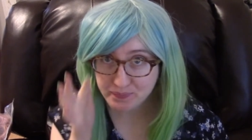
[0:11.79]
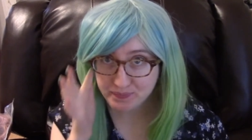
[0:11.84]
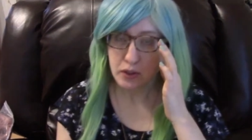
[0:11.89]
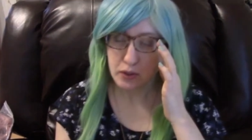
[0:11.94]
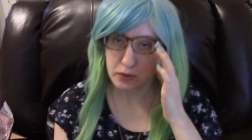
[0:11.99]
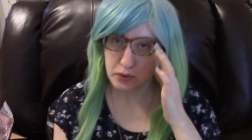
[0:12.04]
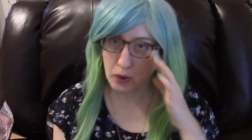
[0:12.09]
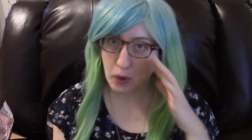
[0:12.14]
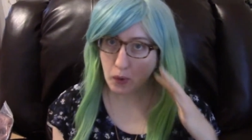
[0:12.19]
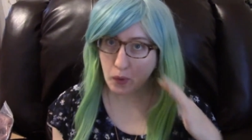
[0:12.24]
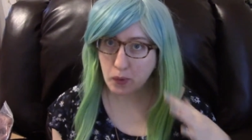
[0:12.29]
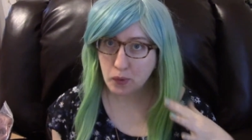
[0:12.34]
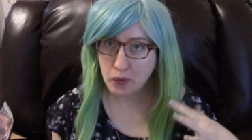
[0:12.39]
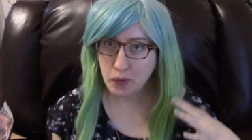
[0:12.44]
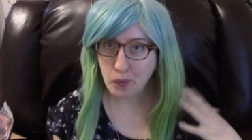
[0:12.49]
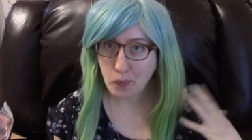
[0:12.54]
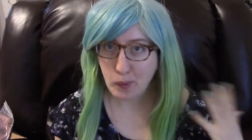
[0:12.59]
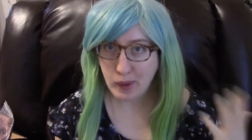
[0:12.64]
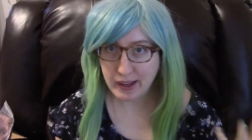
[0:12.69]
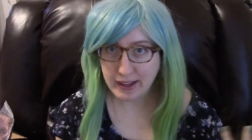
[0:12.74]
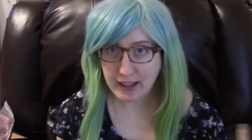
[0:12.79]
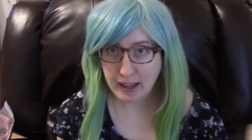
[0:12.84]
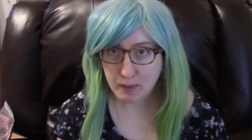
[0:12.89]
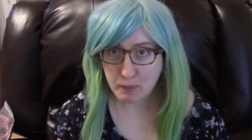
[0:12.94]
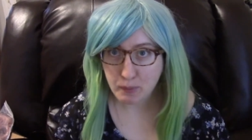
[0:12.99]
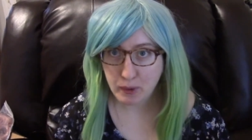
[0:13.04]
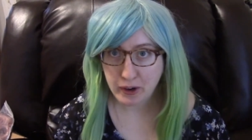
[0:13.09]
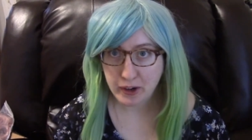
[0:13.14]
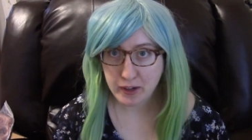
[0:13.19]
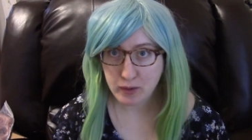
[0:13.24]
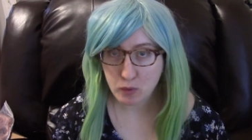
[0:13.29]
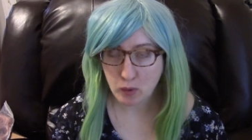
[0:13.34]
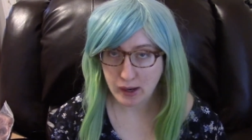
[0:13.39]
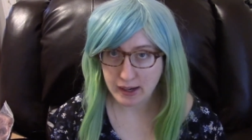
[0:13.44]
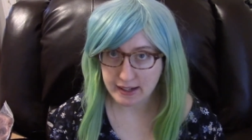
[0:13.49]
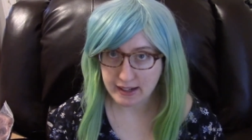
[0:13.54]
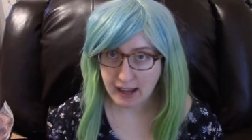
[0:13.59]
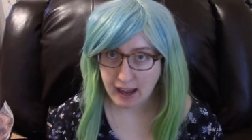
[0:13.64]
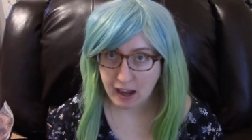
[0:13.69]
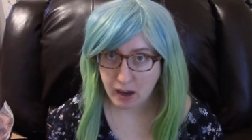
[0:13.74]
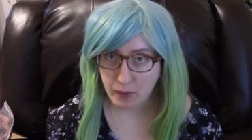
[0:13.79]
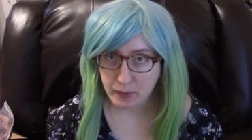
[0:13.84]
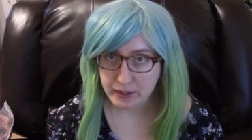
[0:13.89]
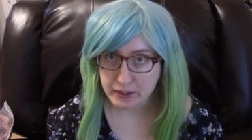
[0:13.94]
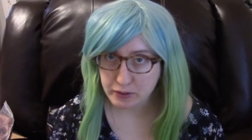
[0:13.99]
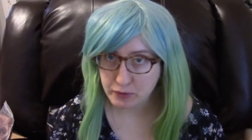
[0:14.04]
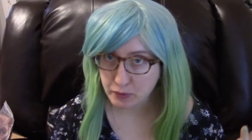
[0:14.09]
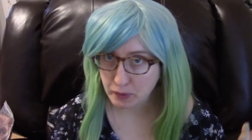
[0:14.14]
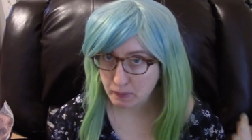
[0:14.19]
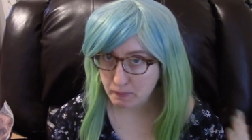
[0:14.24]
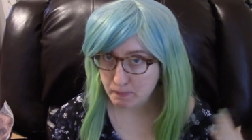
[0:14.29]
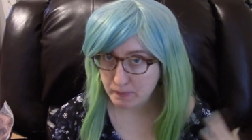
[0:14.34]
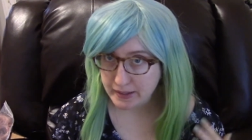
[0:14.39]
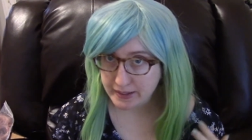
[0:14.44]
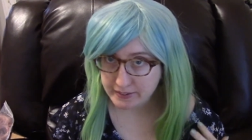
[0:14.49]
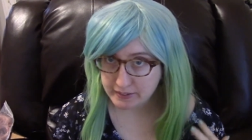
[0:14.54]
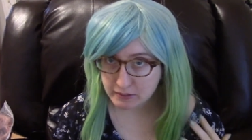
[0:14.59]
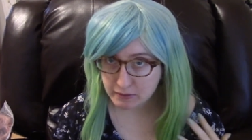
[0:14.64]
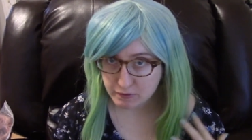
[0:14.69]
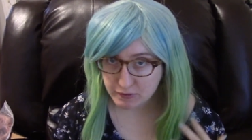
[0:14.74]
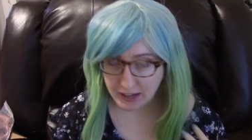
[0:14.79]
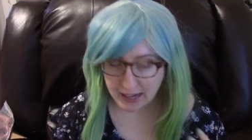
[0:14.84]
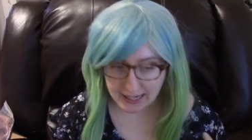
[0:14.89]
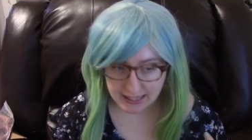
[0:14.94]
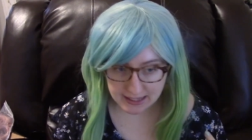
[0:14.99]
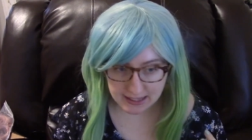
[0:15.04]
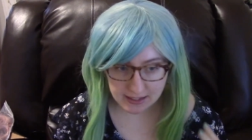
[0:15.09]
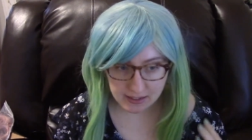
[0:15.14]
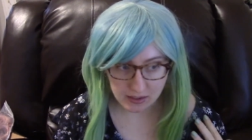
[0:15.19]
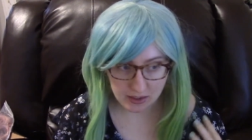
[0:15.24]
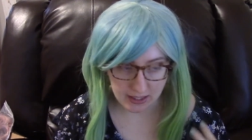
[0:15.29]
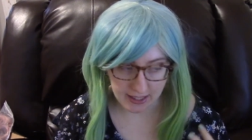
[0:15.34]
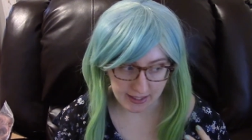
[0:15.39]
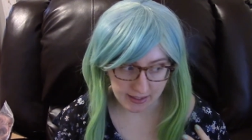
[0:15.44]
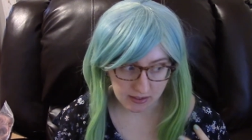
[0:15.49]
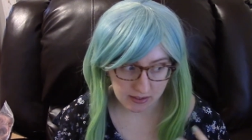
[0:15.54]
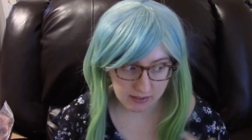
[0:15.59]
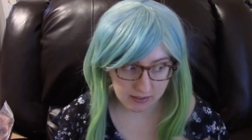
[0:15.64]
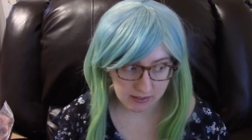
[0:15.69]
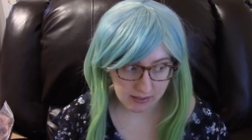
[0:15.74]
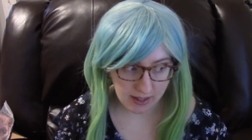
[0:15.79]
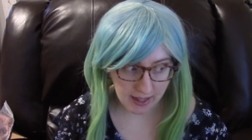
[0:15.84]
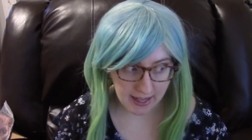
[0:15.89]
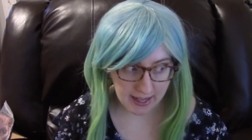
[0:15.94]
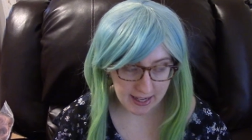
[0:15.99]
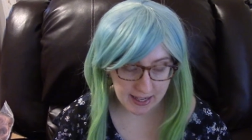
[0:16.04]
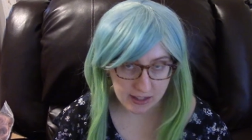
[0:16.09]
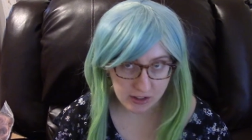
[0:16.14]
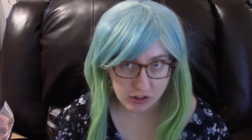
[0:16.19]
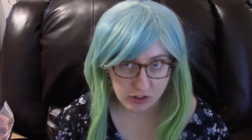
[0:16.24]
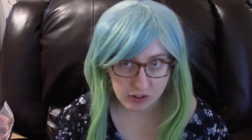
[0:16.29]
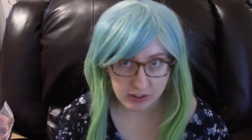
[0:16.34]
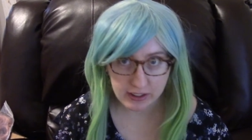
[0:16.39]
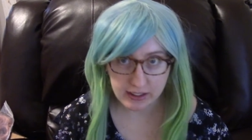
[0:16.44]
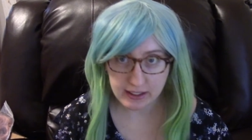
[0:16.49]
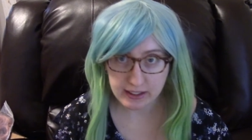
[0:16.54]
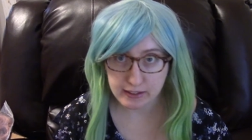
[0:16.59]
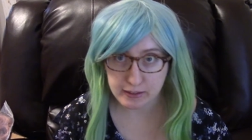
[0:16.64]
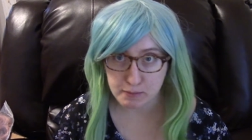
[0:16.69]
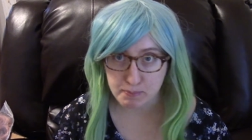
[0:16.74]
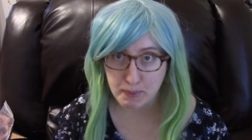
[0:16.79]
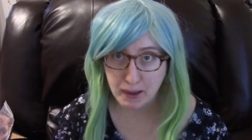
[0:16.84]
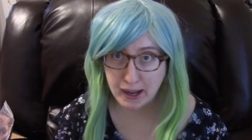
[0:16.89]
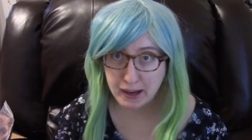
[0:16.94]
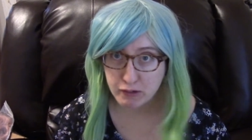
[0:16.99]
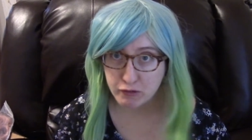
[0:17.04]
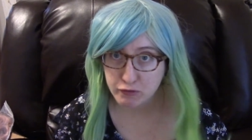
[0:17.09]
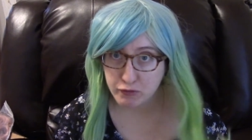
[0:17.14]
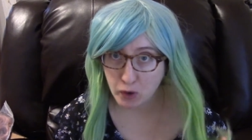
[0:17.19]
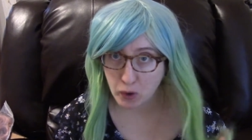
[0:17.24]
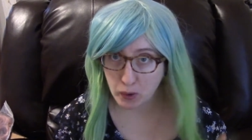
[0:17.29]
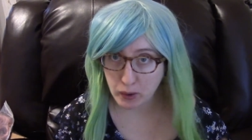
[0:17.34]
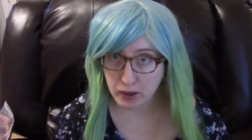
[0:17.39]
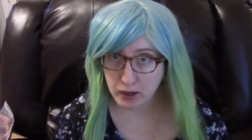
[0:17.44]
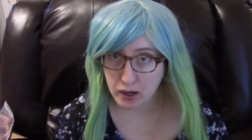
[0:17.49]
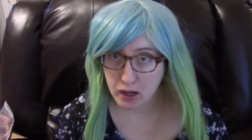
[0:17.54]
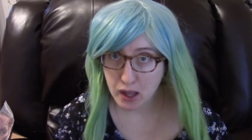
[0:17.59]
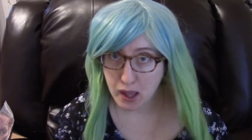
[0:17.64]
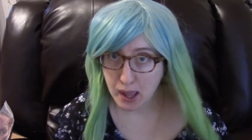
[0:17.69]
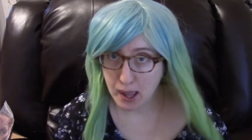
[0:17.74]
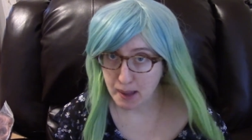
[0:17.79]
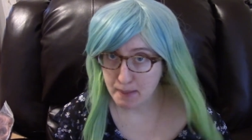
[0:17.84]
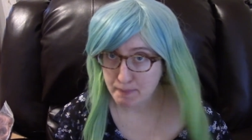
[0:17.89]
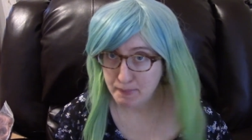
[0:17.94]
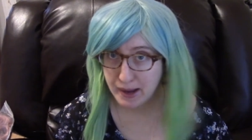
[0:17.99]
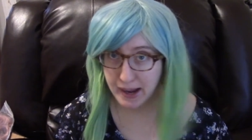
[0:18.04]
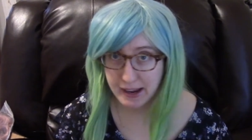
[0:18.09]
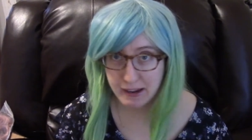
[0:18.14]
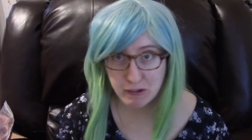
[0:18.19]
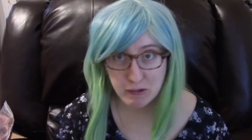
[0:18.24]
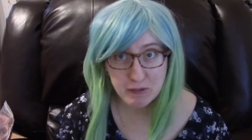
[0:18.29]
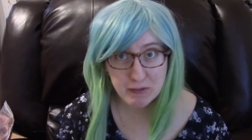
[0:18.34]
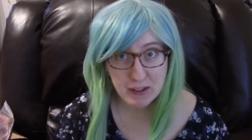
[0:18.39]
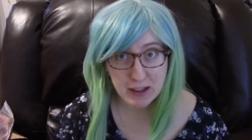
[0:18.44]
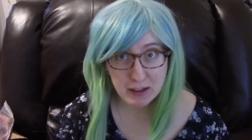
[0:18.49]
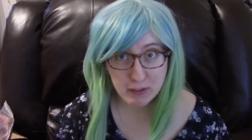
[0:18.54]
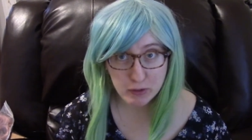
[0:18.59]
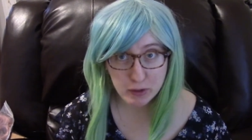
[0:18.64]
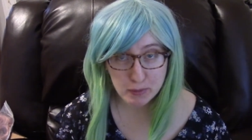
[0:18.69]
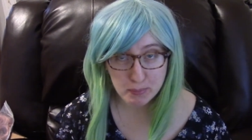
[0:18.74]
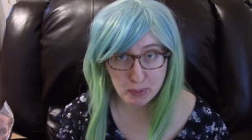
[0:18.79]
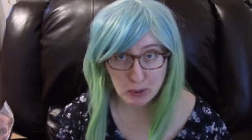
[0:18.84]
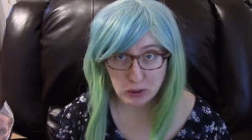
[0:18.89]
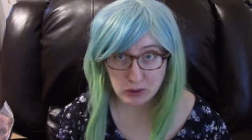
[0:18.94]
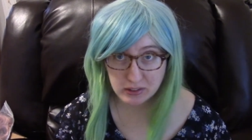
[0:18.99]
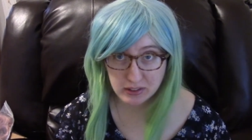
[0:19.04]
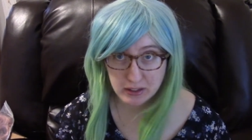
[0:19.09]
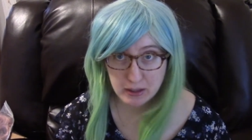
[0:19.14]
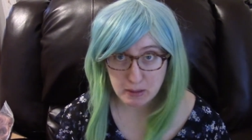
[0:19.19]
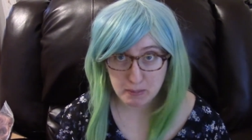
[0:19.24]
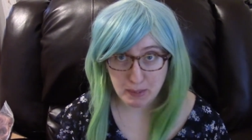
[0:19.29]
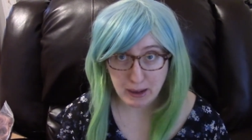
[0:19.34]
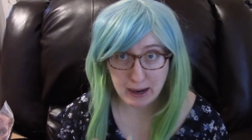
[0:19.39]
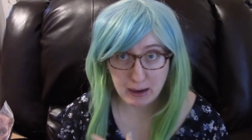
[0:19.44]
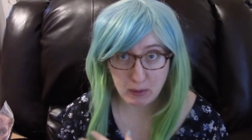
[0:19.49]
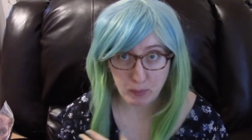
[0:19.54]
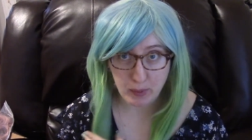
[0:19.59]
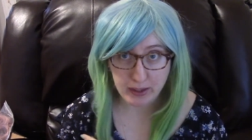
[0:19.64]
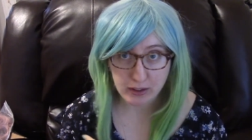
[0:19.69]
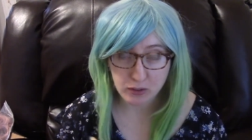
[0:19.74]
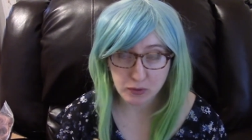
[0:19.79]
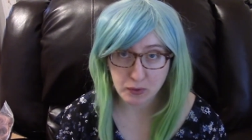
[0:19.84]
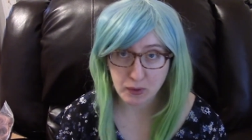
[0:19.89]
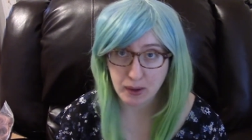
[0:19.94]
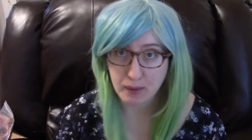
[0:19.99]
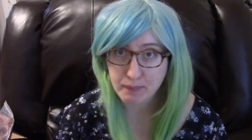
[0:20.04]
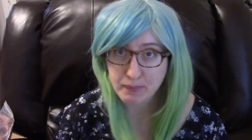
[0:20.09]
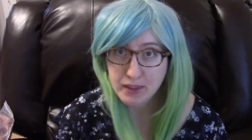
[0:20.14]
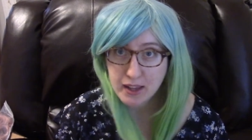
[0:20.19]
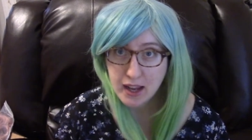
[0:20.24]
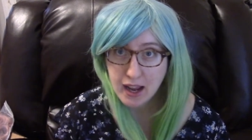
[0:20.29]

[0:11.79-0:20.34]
So the wig I'm wearing right now is from Miss Violet Lace, and she is by far my favorite person to buy wigs from.